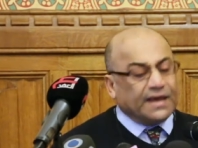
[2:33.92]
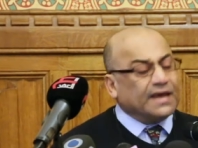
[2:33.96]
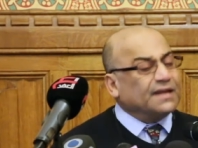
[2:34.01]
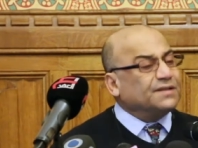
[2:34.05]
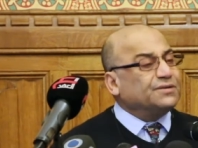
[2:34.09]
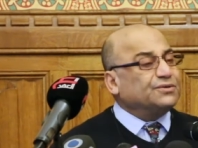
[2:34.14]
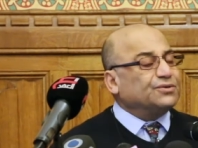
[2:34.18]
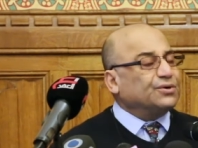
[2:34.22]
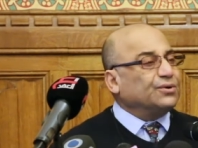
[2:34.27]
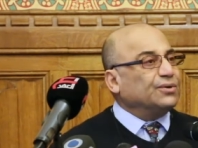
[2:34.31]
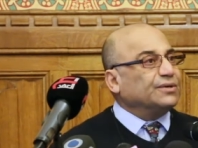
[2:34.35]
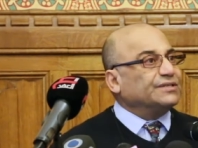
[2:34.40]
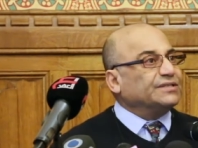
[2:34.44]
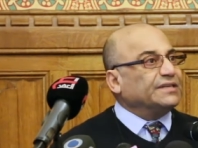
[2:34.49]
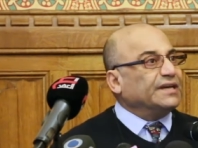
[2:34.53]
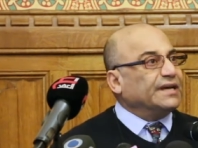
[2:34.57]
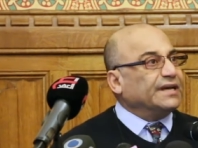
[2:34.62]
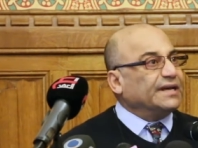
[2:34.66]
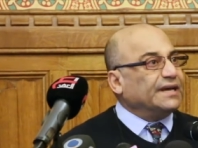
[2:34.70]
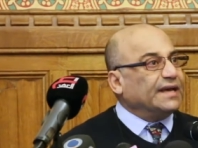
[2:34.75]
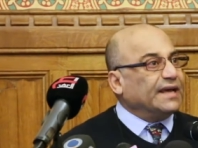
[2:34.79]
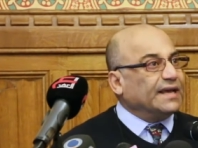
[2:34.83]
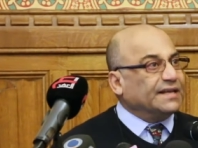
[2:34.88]
controls
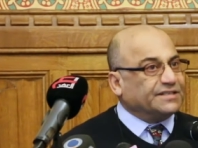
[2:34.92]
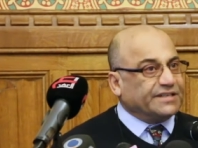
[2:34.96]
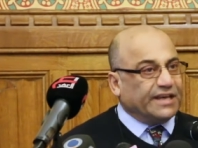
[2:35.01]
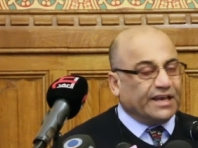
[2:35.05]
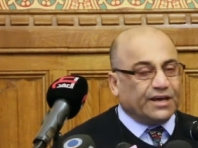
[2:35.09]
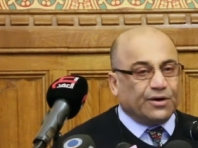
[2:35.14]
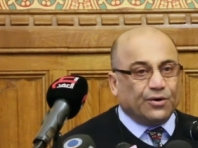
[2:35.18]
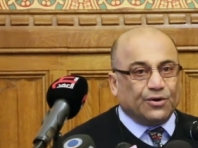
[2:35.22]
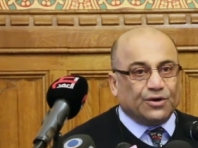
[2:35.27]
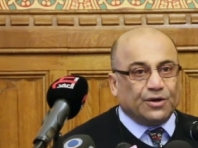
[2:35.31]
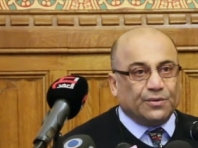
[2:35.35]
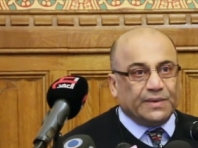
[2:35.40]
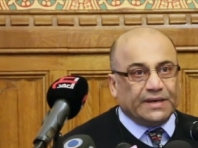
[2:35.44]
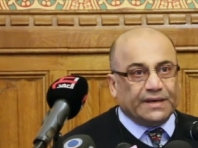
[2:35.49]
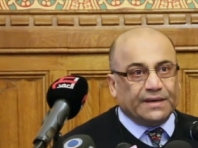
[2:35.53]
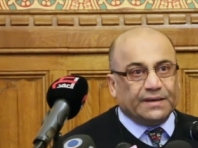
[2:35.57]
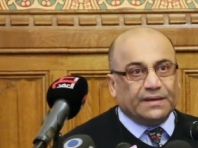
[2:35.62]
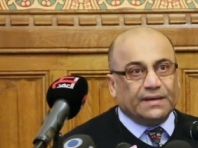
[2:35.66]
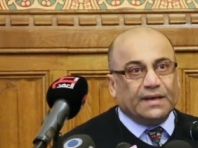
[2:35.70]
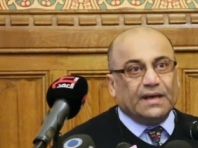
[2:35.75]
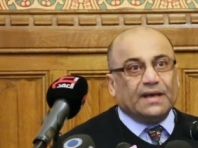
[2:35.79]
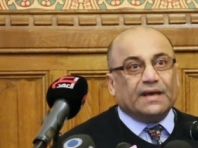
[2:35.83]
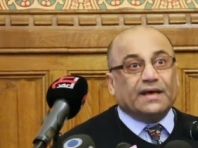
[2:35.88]
uh, its economy,
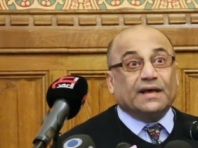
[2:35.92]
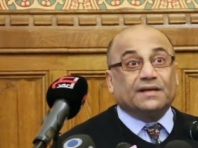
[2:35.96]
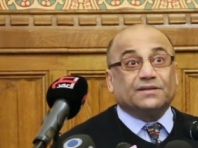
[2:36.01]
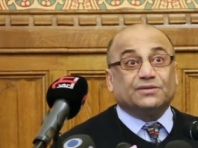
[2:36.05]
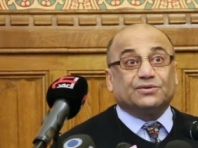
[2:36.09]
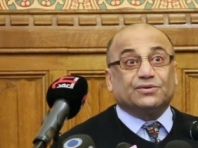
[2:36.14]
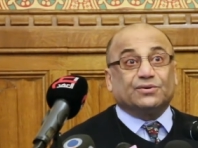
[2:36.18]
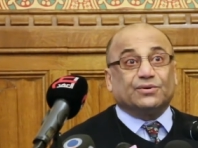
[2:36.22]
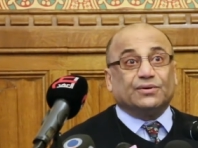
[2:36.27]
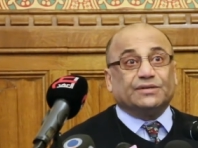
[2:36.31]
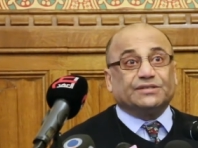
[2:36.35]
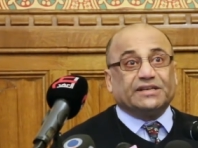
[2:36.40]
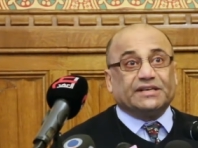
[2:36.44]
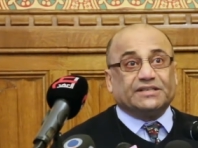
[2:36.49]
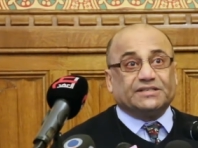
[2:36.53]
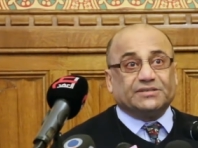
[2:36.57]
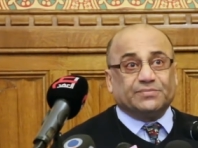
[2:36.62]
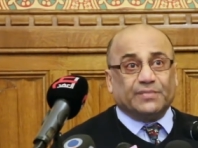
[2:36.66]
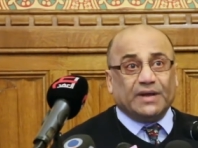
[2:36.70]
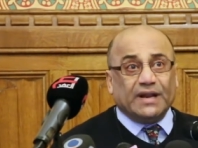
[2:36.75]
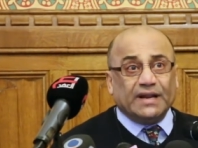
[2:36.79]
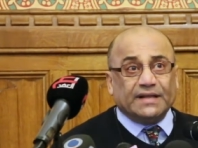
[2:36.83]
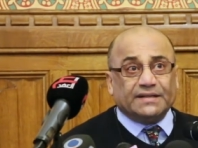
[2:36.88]
controls its
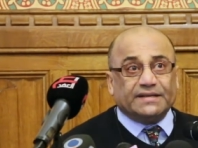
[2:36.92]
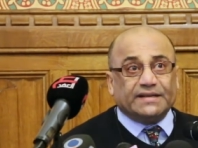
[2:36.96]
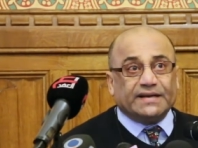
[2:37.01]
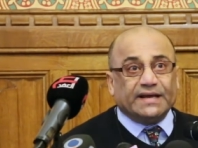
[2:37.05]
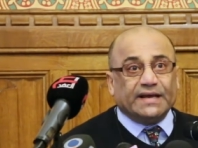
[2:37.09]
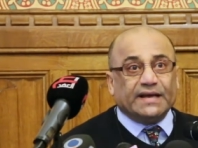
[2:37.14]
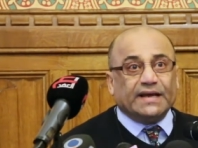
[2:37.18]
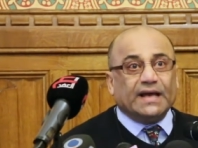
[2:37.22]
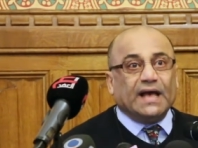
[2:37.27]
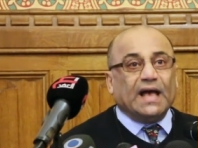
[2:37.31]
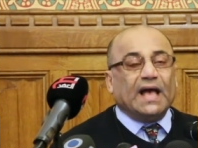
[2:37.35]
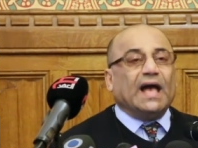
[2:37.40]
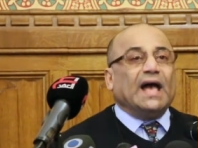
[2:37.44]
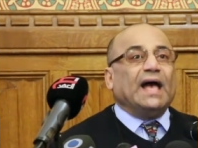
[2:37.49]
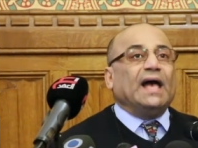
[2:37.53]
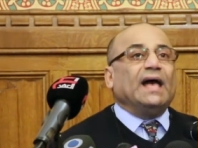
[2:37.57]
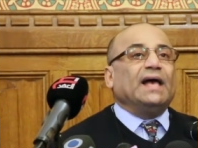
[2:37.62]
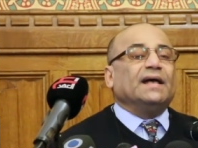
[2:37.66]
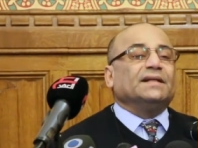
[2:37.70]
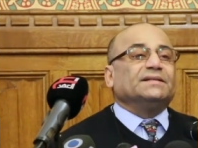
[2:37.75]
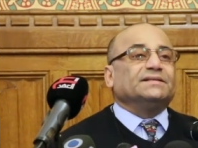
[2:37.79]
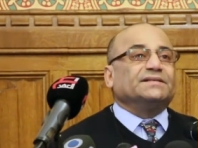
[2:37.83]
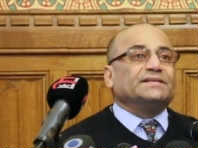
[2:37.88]
military,
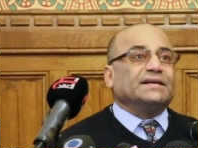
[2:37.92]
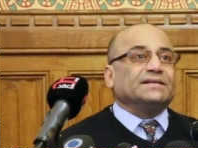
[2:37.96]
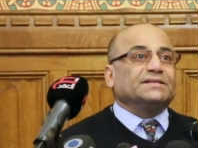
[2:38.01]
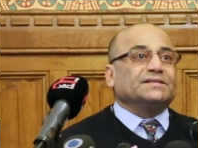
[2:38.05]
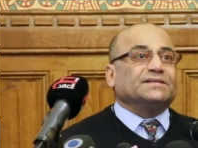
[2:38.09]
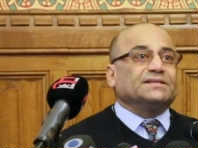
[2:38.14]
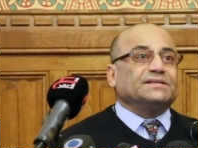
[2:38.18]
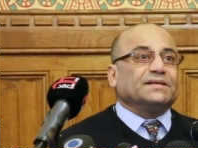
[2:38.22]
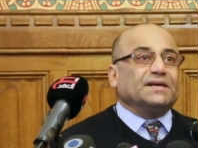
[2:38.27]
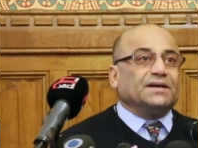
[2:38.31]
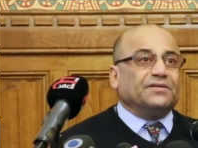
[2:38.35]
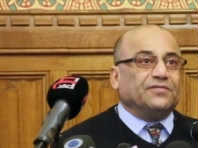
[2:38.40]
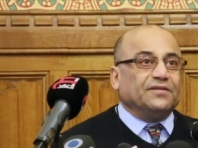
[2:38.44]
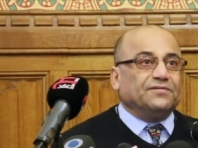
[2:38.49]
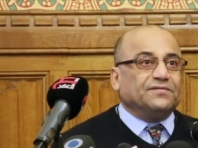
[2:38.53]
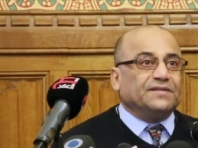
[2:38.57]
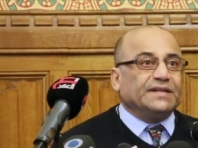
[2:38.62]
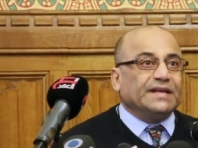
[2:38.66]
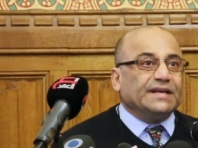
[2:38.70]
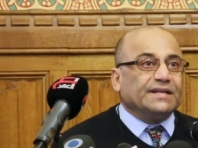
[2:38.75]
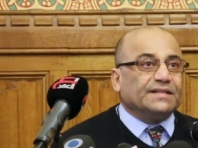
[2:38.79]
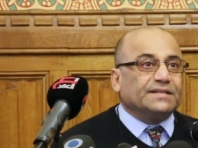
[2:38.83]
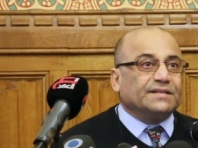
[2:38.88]
and since
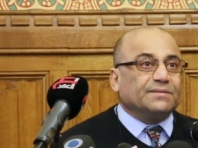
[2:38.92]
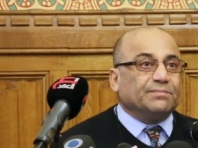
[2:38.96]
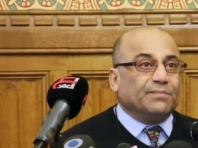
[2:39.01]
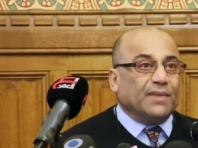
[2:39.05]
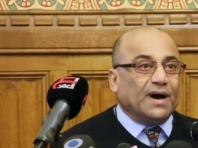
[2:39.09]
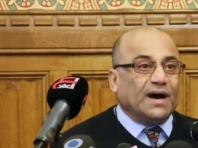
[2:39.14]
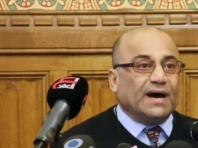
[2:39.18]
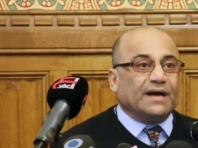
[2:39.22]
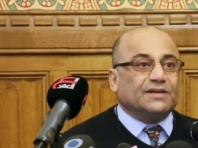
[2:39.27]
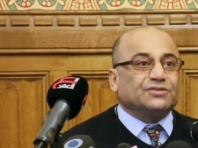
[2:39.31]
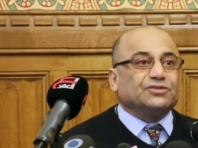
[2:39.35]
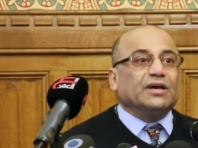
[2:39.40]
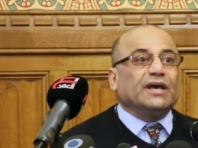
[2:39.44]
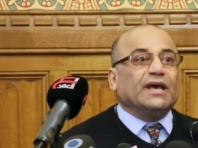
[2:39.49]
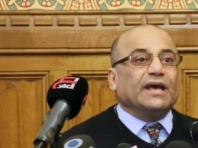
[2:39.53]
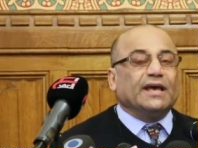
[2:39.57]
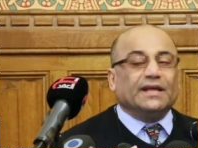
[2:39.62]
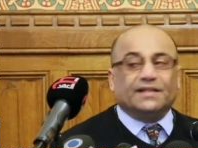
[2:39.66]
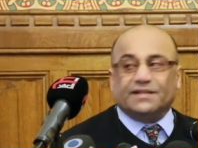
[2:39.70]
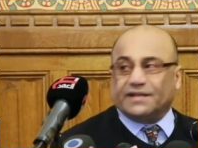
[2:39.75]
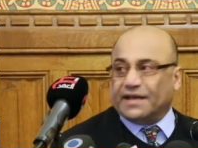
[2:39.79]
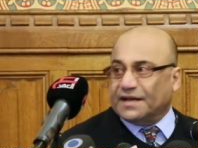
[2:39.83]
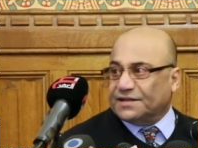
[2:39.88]
15th March,
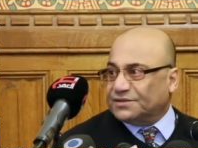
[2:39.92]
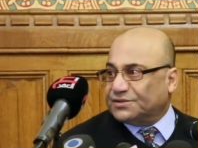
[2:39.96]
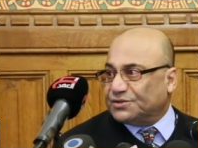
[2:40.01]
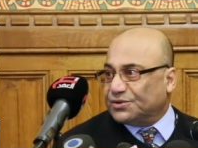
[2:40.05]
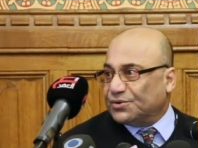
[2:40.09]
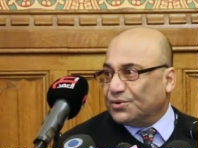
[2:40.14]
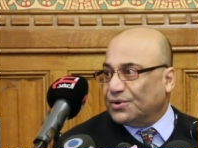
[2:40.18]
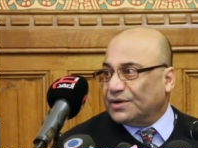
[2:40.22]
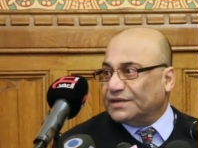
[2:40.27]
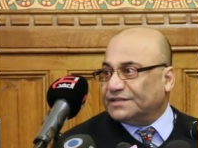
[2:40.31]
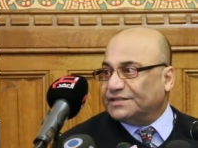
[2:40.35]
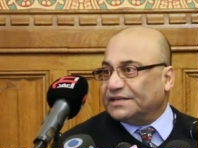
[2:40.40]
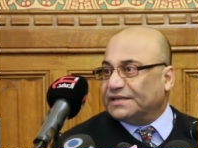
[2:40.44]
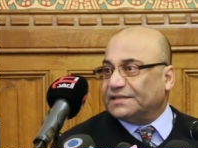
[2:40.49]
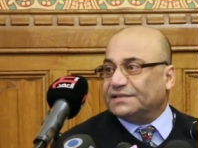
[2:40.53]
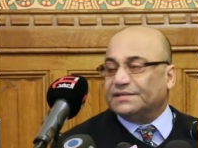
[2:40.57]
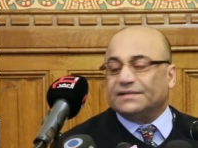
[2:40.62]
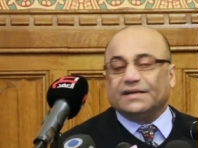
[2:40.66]
it controls it.